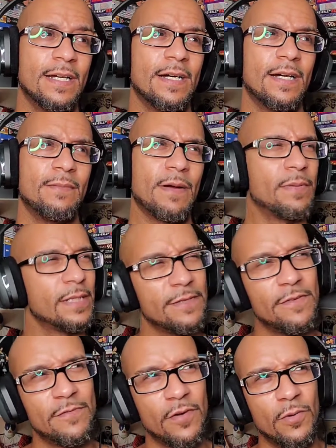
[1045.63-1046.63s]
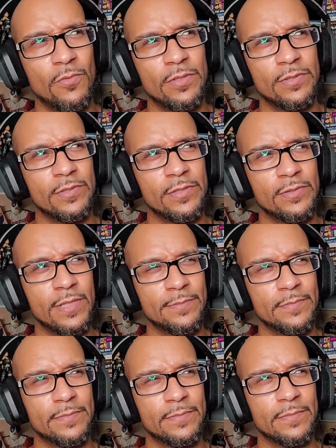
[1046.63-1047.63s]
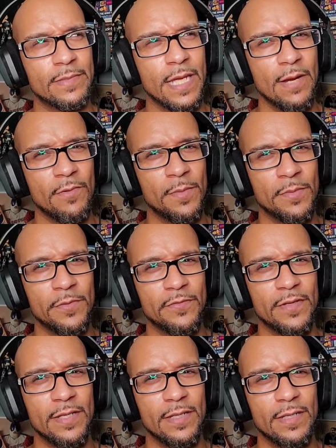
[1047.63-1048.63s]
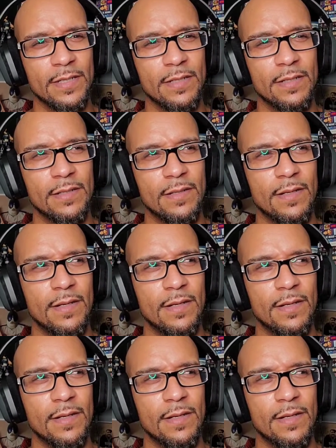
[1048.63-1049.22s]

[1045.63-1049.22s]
I believe he fought William Yuta. Can't remember if he did.